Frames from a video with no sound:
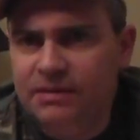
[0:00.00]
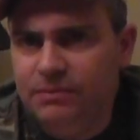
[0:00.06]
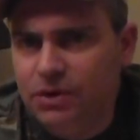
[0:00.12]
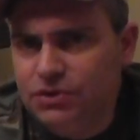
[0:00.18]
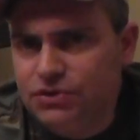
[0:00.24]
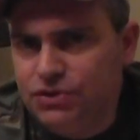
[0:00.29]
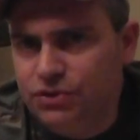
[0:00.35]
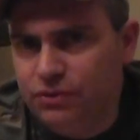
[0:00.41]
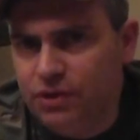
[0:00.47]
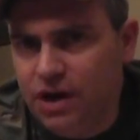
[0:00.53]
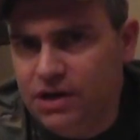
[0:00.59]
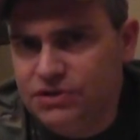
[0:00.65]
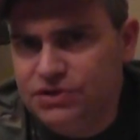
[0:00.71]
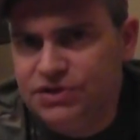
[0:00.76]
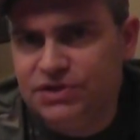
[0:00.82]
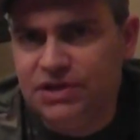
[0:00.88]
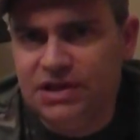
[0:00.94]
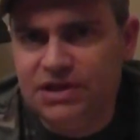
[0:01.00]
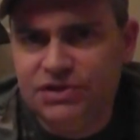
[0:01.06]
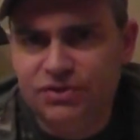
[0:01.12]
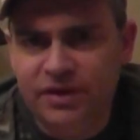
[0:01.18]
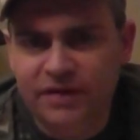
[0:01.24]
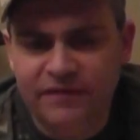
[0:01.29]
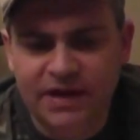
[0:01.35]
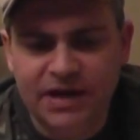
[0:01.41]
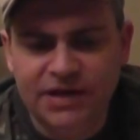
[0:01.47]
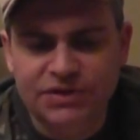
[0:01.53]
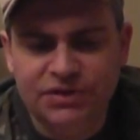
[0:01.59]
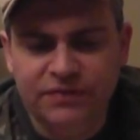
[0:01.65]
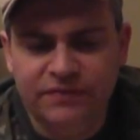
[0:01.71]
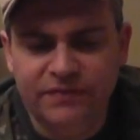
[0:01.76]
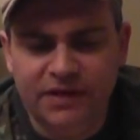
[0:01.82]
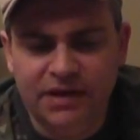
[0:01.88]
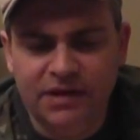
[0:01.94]
in most garages unless you have an
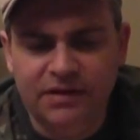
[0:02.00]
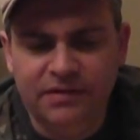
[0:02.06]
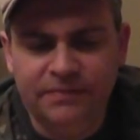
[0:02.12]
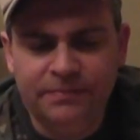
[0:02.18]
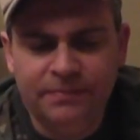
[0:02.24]
SUV.